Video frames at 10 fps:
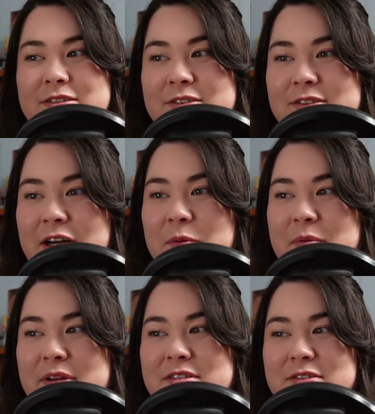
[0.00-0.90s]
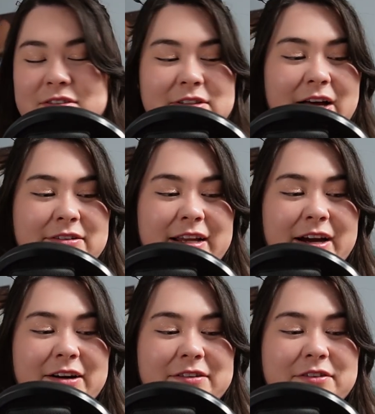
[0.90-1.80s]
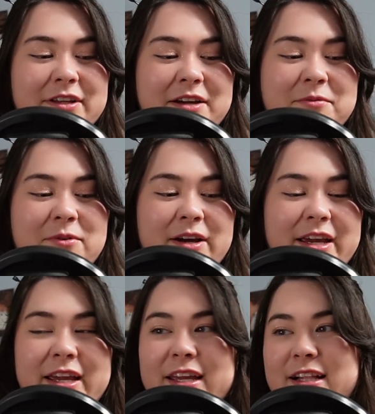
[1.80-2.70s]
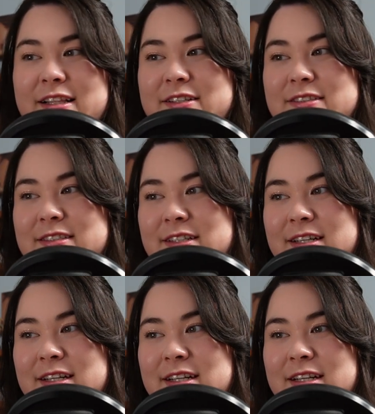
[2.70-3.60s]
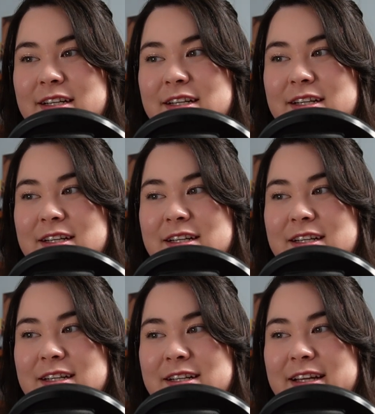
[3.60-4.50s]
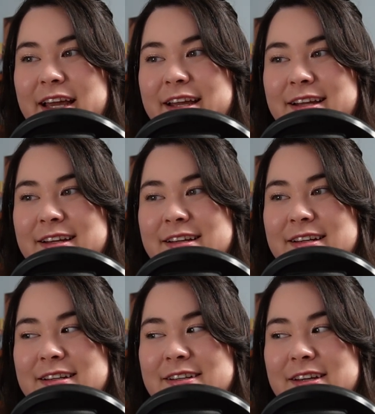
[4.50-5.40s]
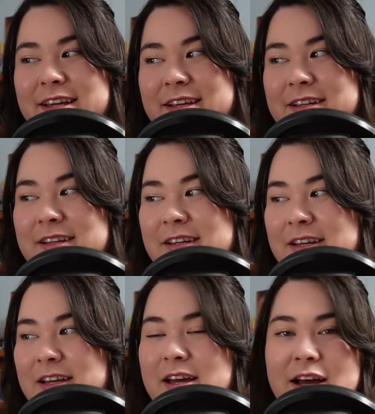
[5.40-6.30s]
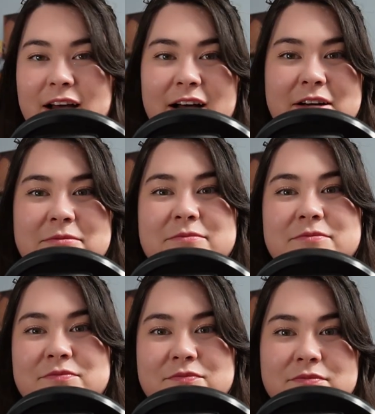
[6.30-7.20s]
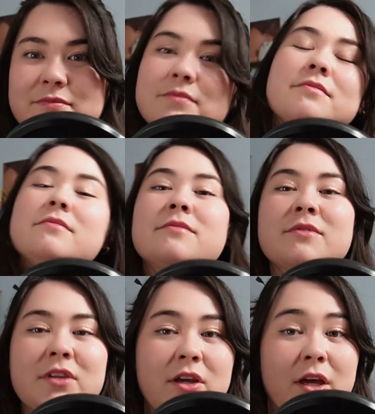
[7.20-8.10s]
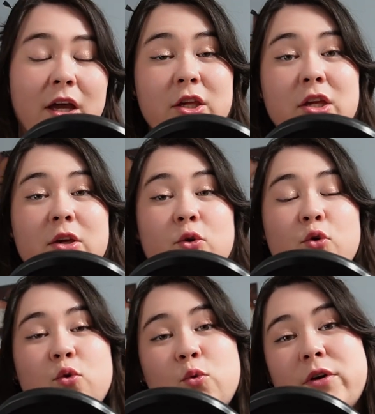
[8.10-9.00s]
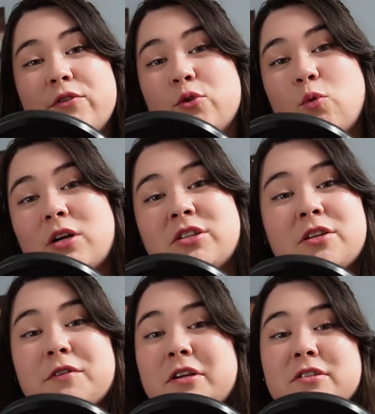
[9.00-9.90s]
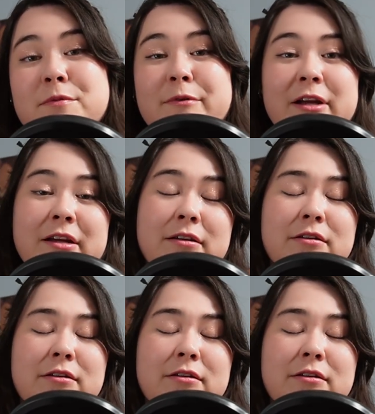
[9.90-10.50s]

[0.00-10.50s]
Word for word: Oh, I hope I'm not too too loud now. I feel like I'm way closer. Okay, okay. Um, you if you watch other videos on my record.